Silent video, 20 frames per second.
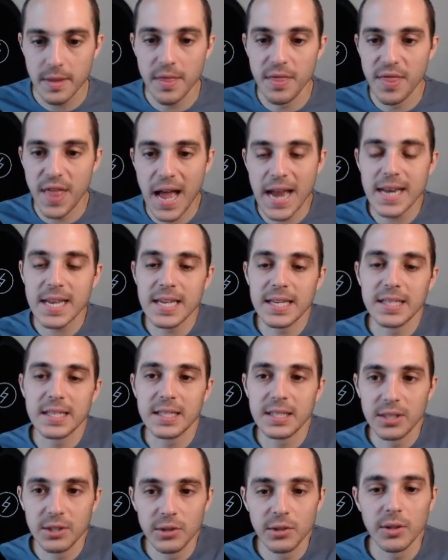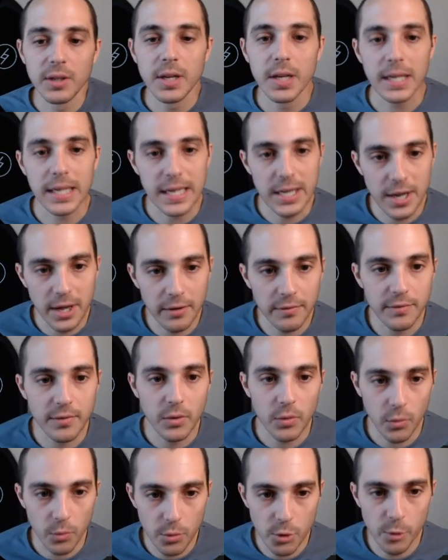That is still enough
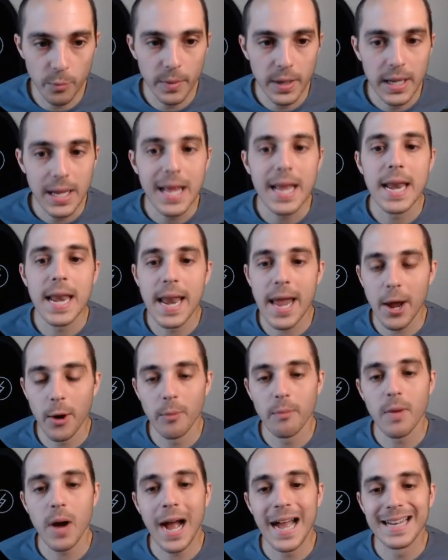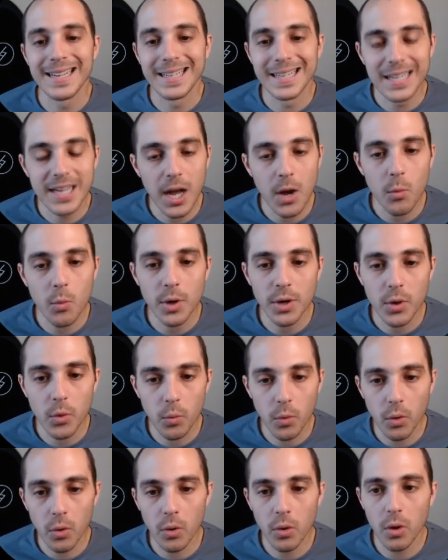room. Now, I did not want to
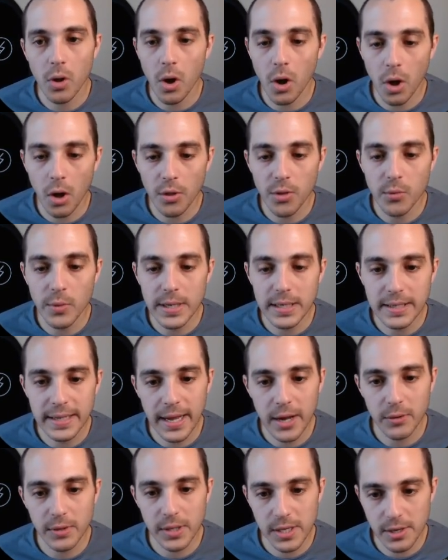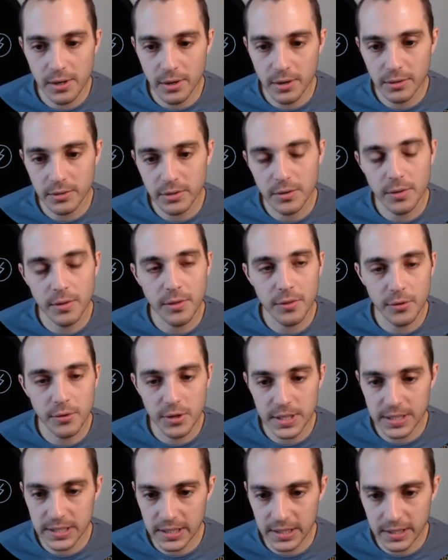roll all the way down here to the
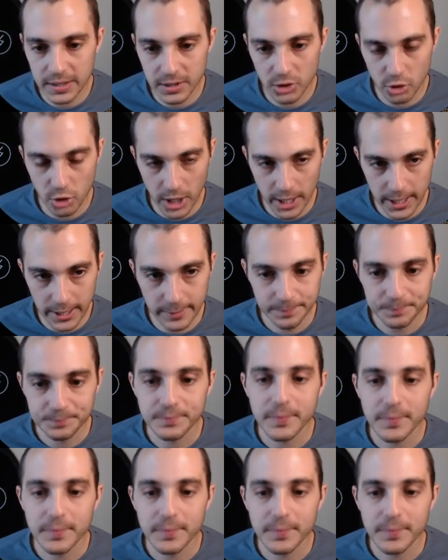36 strike